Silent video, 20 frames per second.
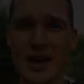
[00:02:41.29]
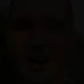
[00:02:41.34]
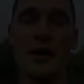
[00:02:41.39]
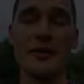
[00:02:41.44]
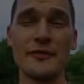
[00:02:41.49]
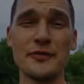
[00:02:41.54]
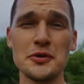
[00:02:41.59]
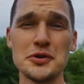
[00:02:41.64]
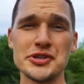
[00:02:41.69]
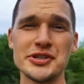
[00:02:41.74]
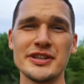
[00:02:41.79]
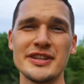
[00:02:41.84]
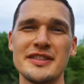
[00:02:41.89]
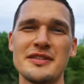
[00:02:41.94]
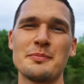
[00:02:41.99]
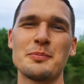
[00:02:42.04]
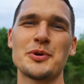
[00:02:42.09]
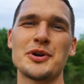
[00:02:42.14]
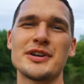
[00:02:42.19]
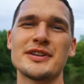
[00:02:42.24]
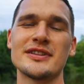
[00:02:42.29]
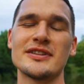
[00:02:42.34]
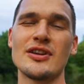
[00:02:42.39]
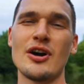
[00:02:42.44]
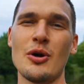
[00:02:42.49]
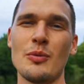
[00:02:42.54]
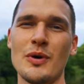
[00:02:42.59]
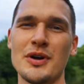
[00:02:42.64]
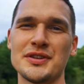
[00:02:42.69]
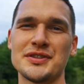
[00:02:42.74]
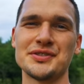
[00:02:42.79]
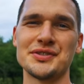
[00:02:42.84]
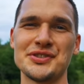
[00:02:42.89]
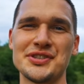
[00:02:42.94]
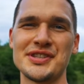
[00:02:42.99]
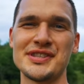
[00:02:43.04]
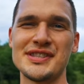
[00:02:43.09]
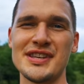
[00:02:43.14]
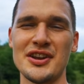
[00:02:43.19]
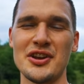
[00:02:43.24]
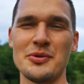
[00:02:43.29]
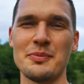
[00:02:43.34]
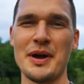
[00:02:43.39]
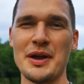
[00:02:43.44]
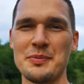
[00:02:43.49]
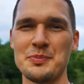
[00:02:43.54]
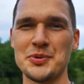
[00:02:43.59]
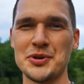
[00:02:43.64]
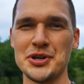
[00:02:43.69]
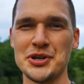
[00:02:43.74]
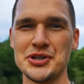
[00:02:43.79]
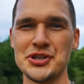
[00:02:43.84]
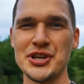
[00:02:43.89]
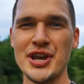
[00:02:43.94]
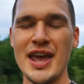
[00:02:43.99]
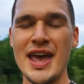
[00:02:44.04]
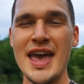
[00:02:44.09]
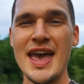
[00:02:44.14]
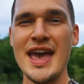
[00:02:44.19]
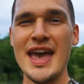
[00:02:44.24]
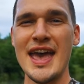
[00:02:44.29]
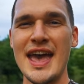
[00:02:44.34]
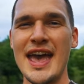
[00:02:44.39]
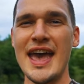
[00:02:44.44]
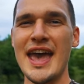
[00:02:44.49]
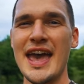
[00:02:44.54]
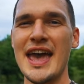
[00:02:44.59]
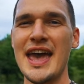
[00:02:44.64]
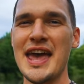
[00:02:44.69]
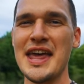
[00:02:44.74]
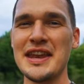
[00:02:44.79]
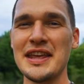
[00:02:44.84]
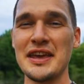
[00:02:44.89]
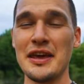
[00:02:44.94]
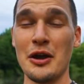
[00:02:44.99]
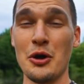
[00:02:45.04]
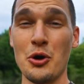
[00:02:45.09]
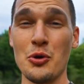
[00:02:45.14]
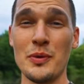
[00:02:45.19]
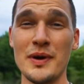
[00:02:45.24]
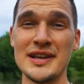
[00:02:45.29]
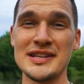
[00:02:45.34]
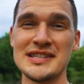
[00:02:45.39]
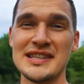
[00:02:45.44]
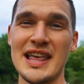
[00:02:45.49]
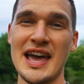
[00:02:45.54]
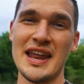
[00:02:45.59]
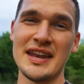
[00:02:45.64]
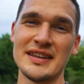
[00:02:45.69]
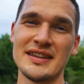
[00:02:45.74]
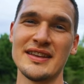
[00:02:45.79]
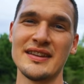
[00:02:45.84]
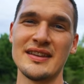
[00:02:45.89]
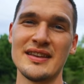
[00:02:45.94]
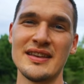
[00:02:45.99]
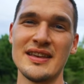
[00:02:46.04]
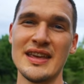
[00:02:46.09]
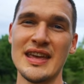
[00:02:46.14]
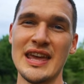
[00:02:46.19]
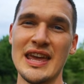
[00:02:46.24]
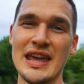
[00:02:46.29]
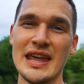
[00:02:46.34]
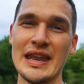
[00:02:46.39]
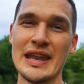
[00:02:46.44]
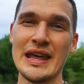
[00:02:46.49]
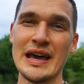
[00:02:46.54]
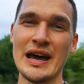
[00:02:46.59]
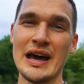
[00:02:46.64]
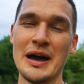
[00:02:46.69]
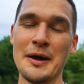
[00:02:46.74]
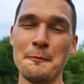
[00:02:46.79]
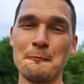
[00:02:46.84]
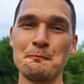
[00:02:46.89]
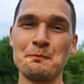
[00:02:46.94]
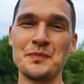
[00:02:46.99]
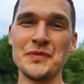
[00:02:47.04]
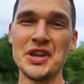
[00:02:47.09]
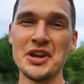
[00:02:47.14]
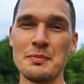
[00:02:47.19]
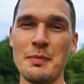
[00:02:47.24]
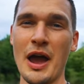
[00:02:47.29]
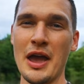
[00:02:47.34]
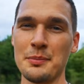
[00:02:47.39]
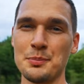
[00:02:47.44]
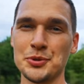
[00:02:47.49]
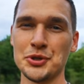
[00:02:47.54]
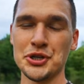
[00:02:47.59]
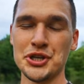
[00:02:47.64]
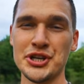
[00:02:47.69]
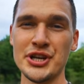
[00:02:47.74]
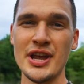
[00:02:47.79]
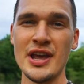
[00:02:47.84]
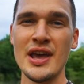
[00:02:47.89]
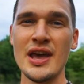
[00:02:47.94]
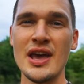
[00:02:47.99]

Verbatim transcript: Unfortunately, the bird did not want to sit on my perch, and it always landed in a nearby bush